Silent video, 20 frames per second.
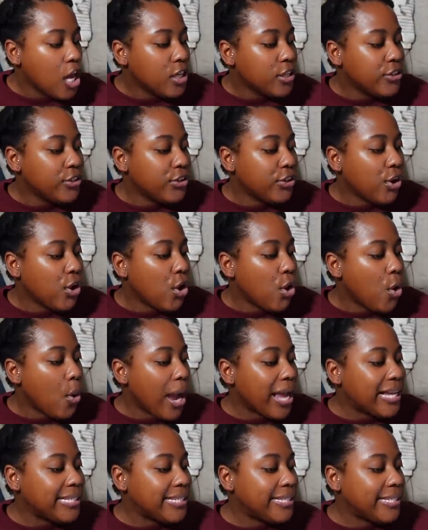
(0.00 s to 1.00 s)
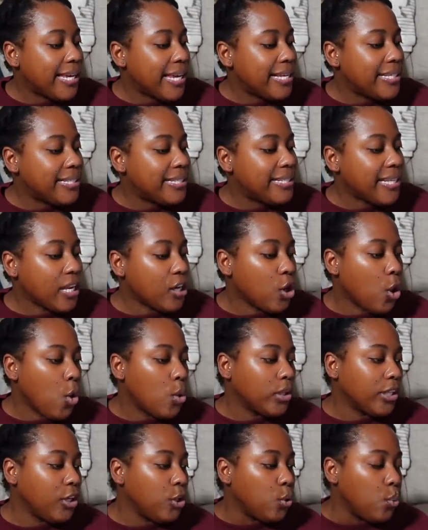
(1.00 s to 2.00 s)
so it says set in a
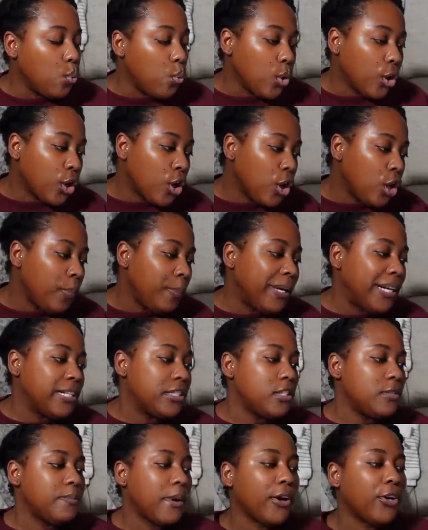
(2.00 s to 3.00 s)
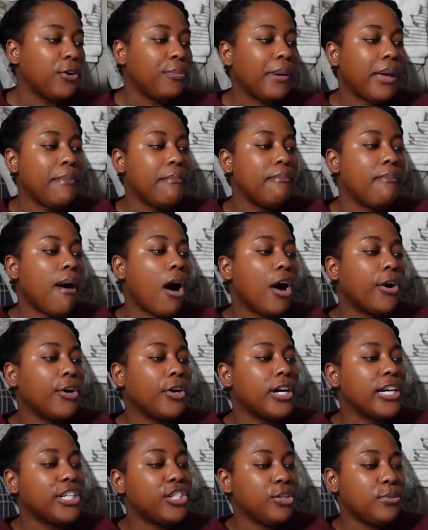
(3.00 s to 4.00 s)
wholly new world, but inspired by
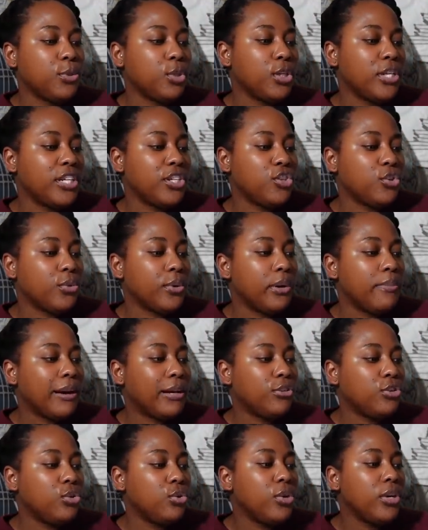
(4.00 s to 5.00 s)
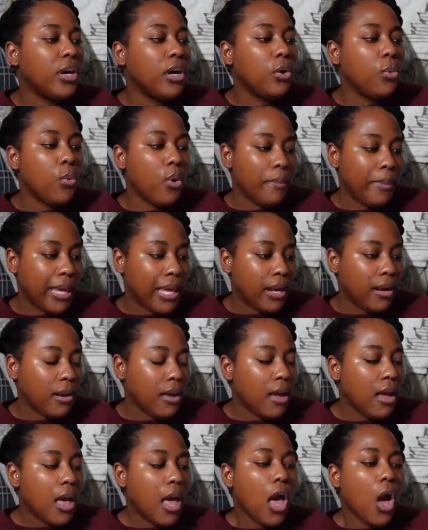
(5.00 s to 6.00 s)
modern Egyptian history about two young women.
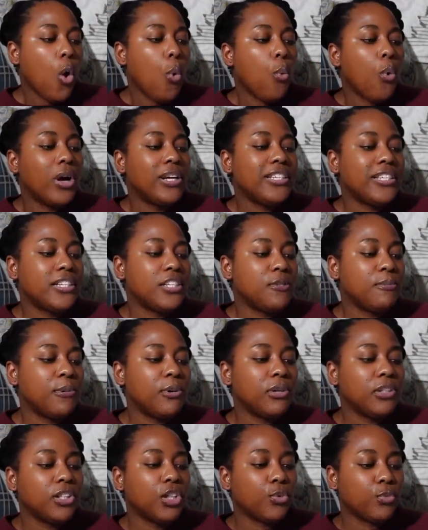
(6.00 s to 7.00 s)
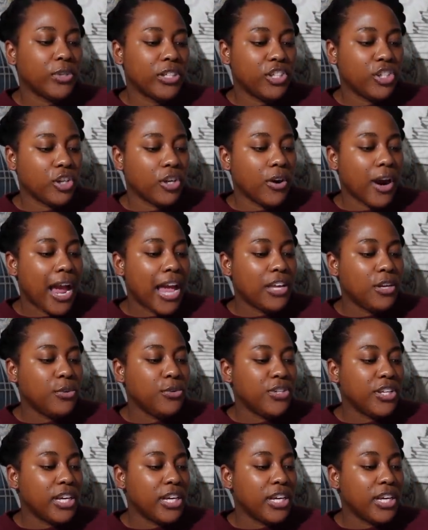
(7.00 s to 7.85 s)
One's a spoiled aristocrat used